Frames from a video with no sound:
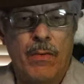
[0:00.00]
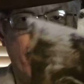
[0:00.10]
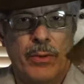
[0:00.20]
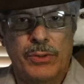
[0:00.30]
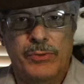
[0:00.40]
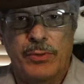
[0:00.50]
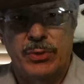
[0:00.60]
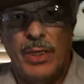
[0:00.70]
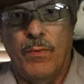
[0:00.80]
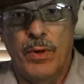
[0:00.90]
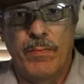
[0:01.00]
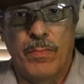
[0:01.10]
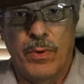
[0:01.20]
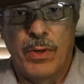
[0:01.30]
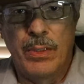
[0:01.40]
We're only supposed to get one
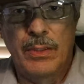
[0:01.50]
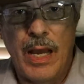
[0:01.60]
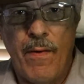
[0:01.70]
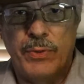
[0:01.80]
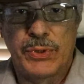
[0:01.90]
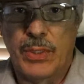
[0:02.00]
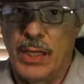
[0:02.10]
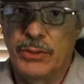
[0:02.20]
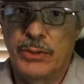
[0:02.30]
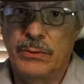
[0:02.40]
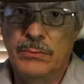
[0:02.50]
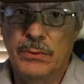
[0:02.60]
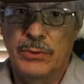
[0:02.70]
more, that was scheduled,